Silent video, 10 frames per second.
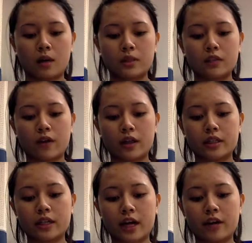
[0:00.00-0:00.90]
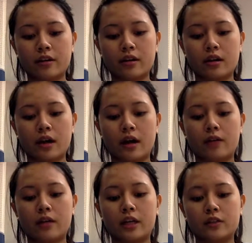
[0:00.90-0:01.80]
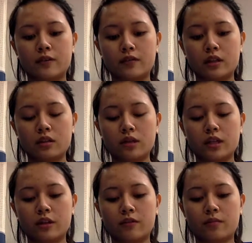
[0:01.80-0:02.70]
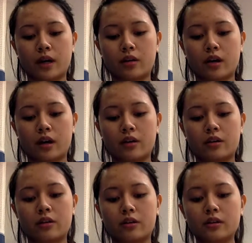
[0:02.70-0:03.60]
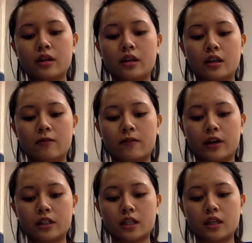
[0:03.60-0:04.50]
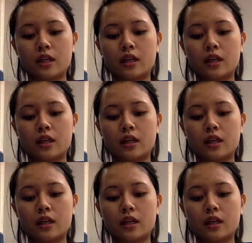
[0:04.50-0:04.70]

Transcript: His father died at age 53 of myocardial infarction,